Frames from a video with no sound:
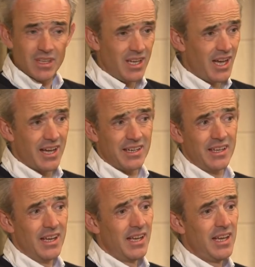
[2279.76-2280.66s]
Yeah,
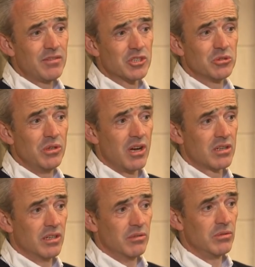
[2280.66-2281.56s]
and mm. even through
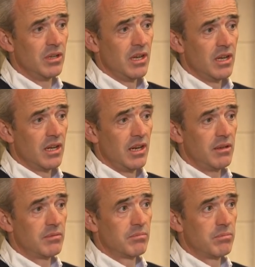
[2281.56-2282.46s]
lockdown,
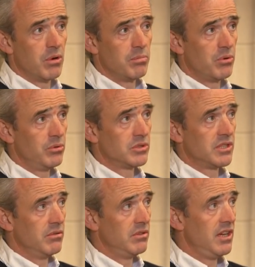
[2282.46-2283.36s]
like what
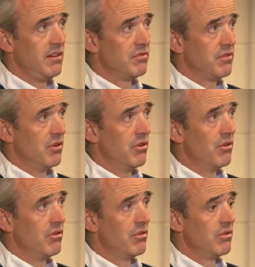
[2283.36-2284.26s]
Punchestown did
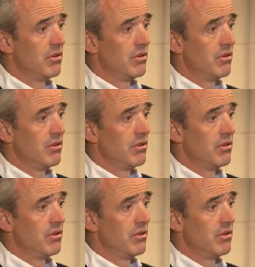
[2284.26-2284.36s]
for